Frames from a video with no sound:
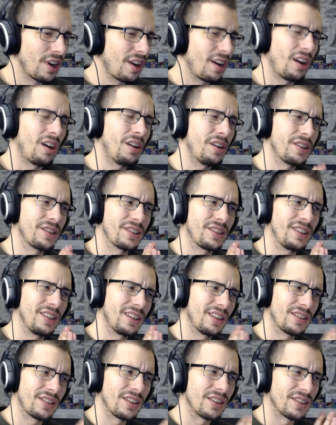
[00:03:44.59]
Honestly,
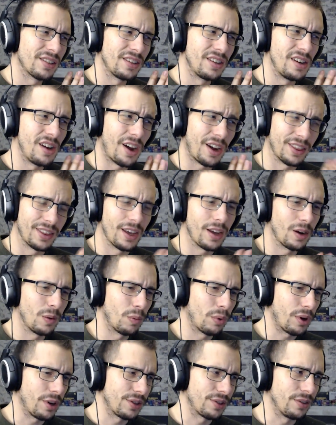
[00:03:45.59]
this is not that
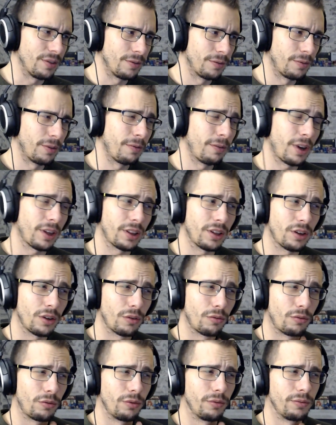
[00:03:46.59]
impressive. The fact that
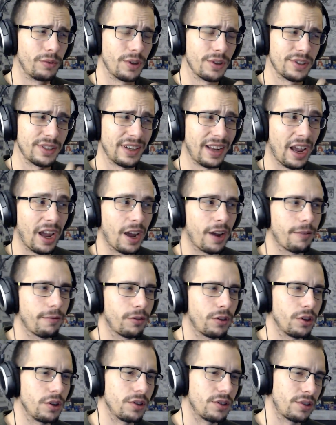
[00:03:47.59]
it doesn't have
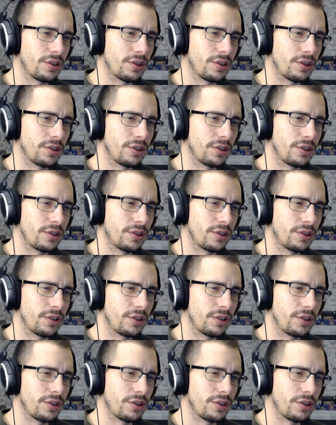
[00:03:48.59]
the